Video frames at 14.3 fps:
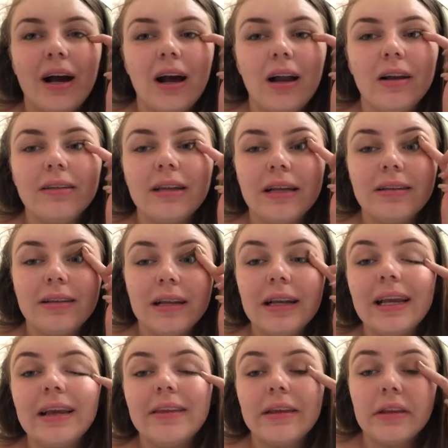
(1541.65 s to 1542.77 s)
I said to
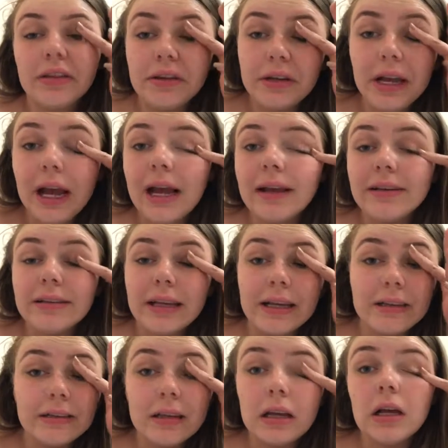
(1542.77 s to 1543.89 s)
Leah the other day, I
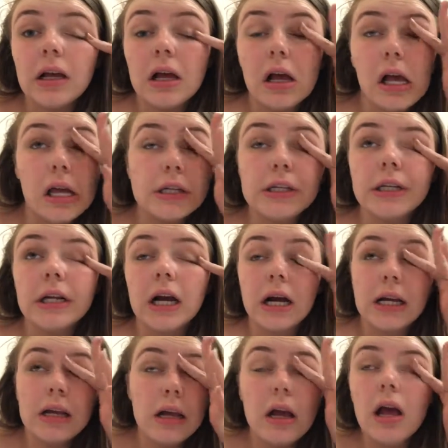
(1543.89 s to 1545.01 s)
says, itchy eye,